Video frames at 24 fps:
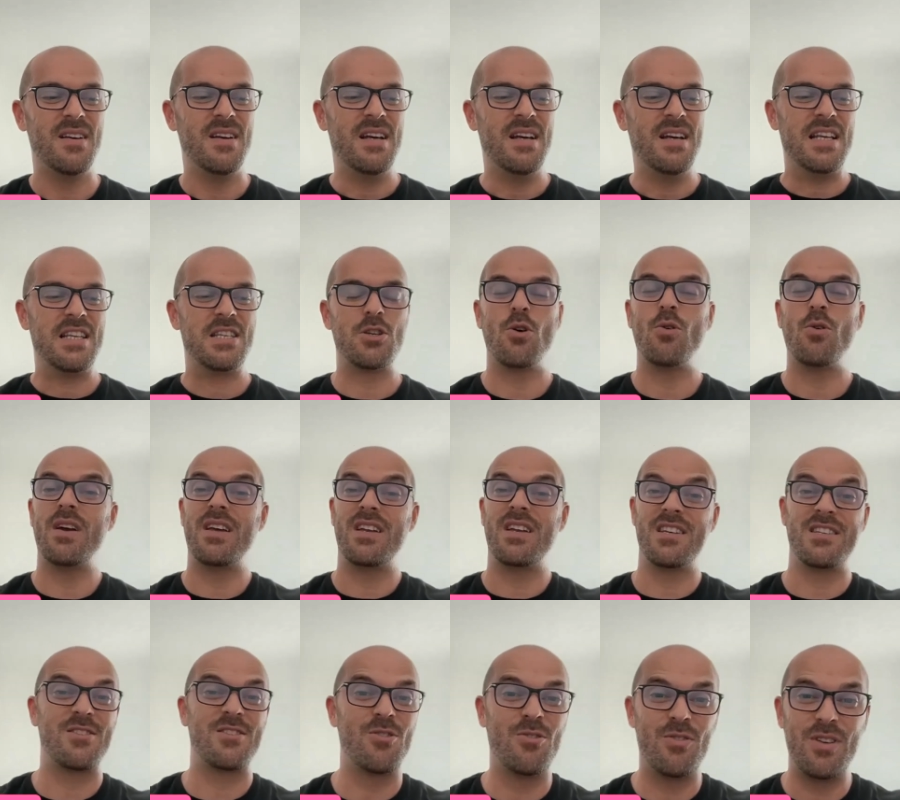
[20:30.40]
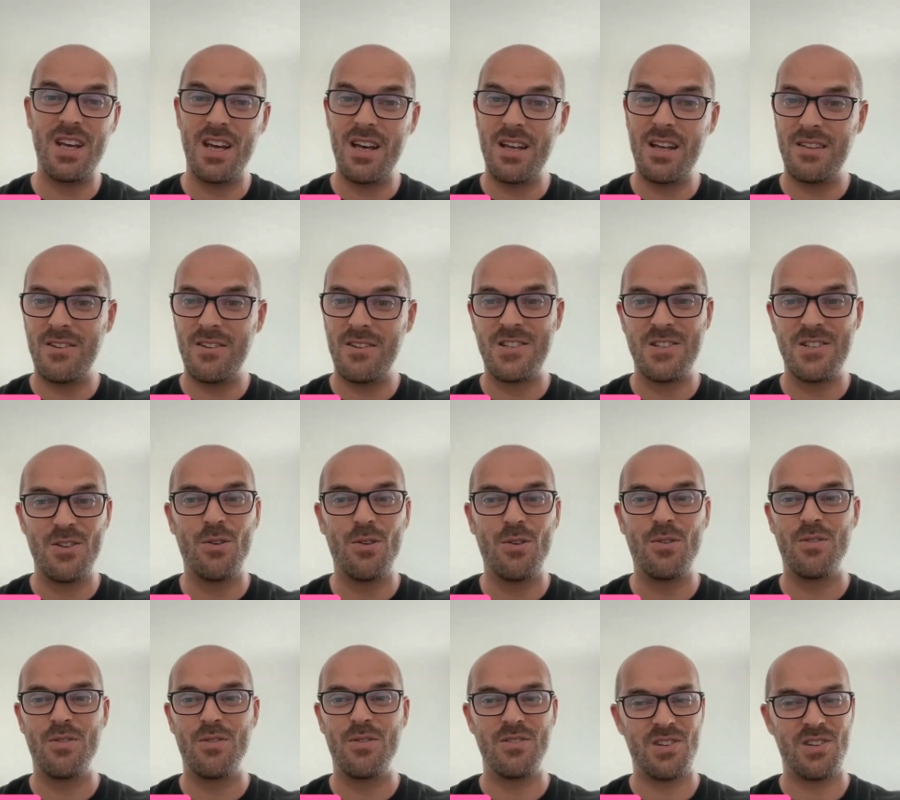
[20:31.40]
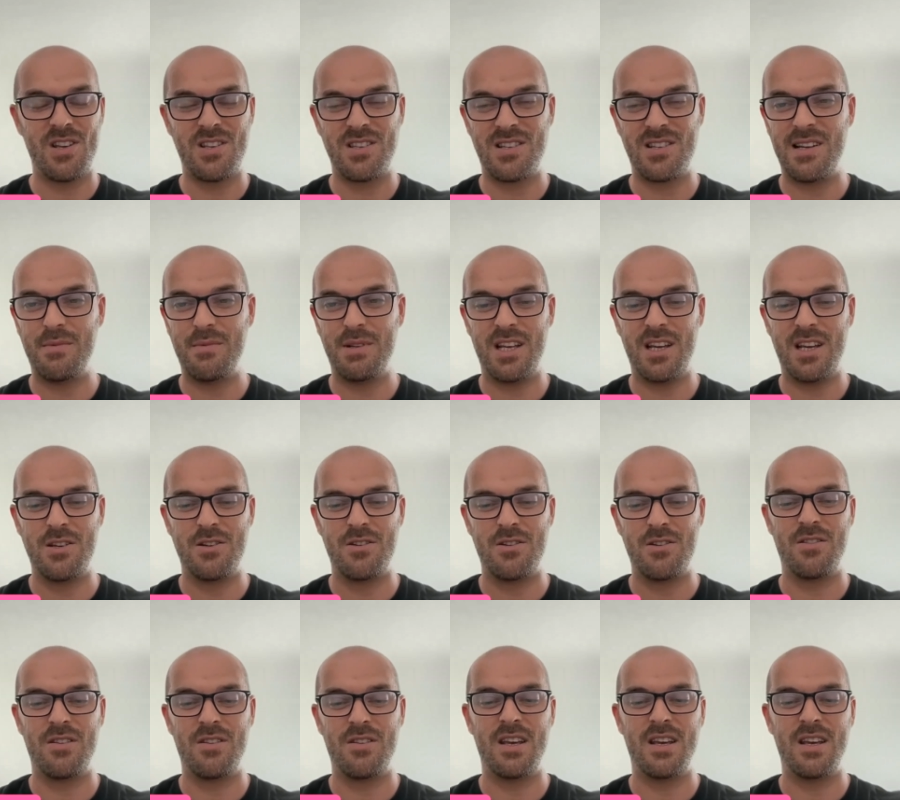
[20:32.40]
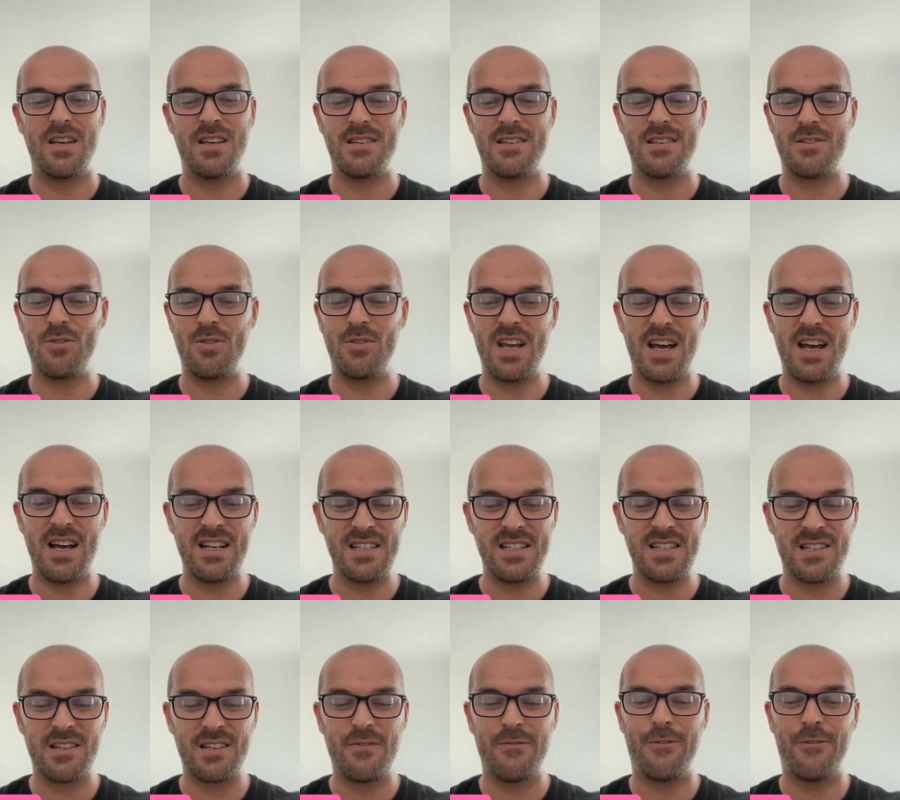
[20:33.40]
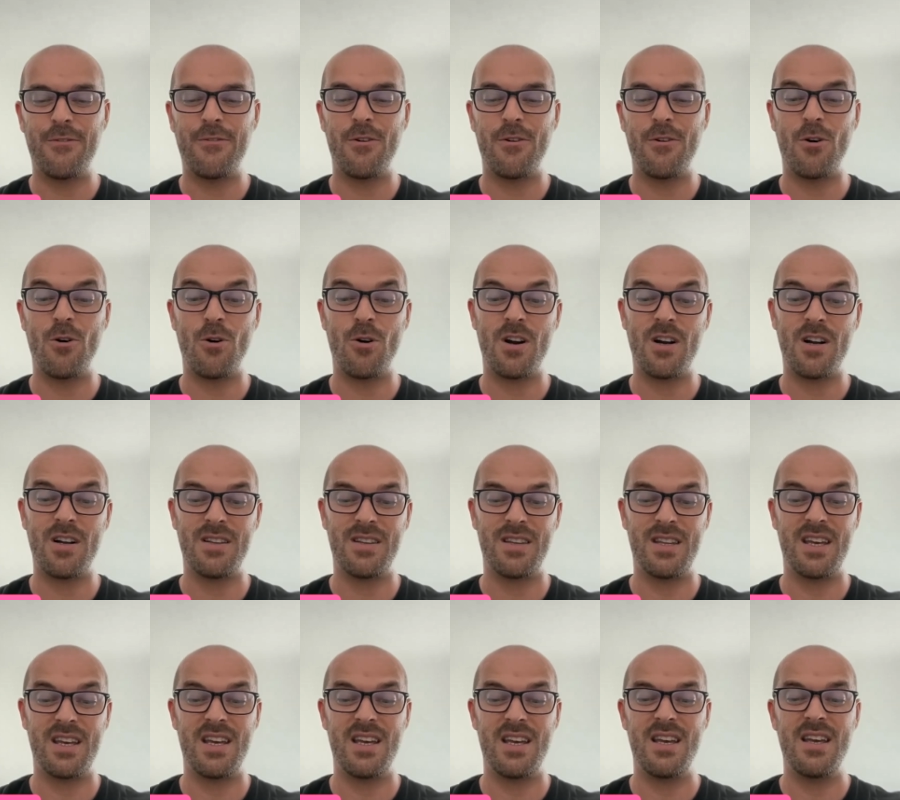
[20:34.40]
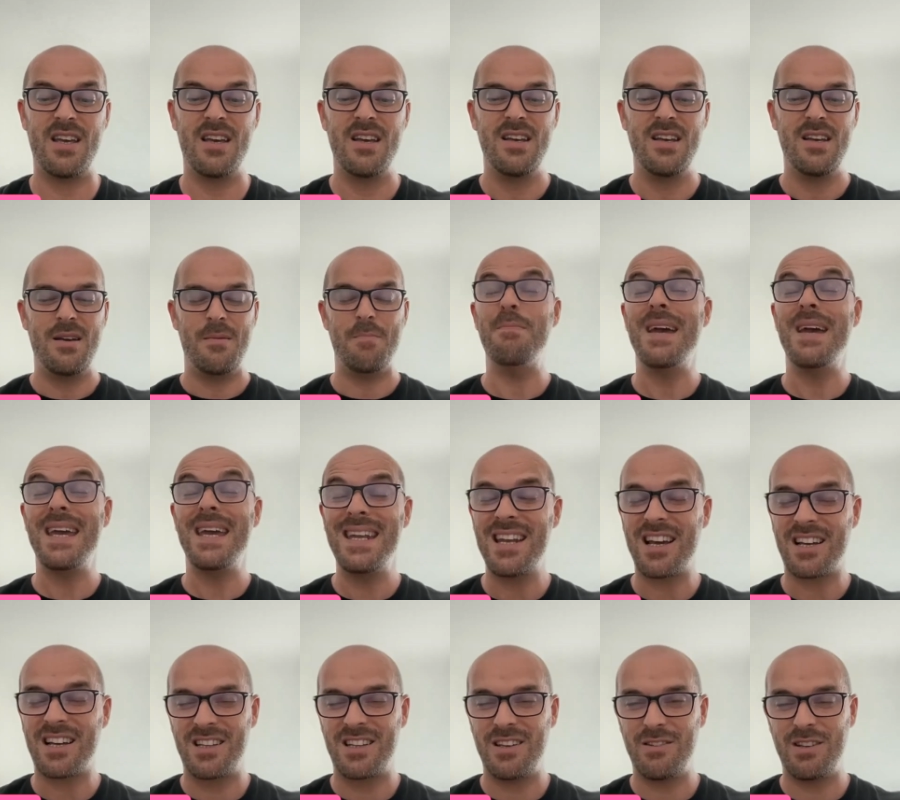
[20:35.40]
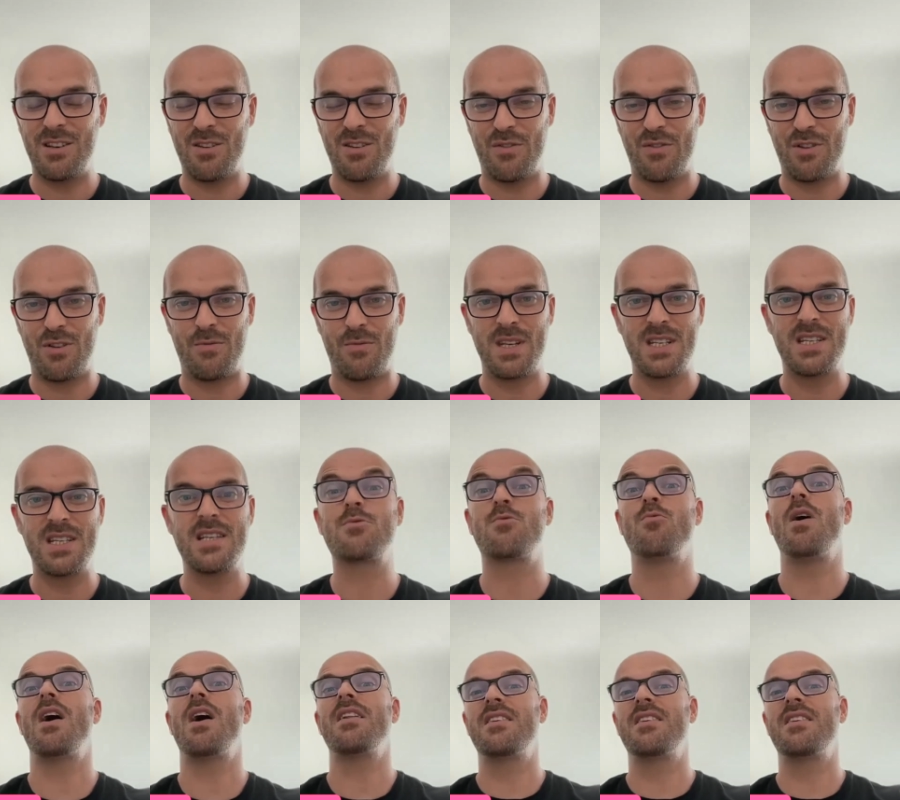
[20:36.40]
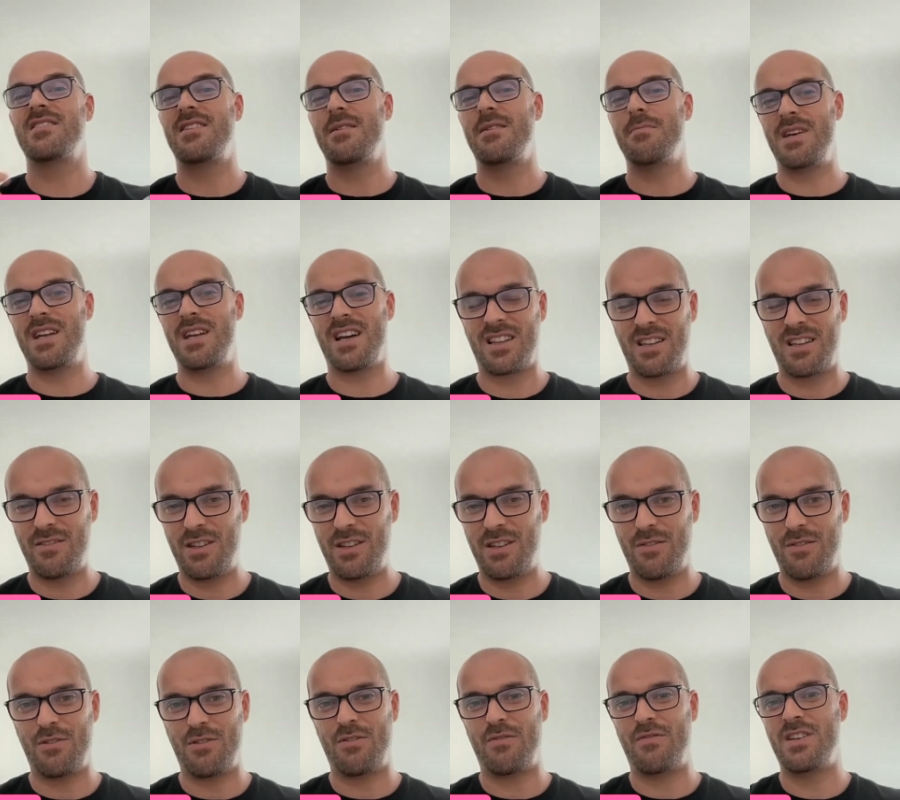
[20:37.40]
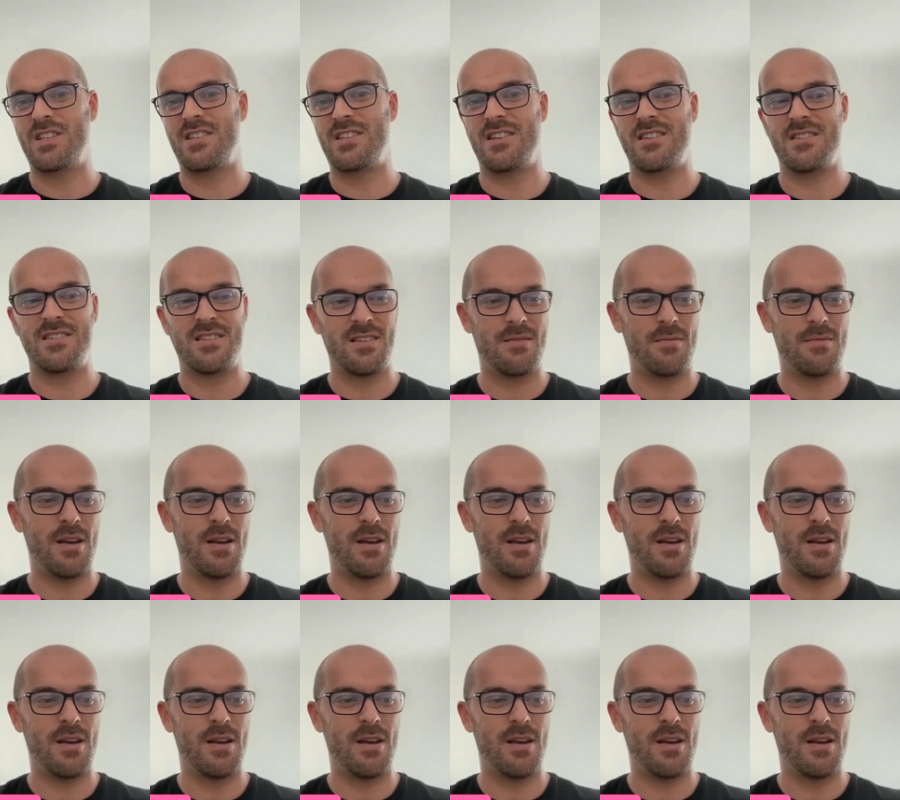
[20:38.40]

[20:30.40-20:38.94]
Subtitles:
So in Estonia, there is no such limitation. The Estonia asks for the main activity of your business. What is the main activity of your business?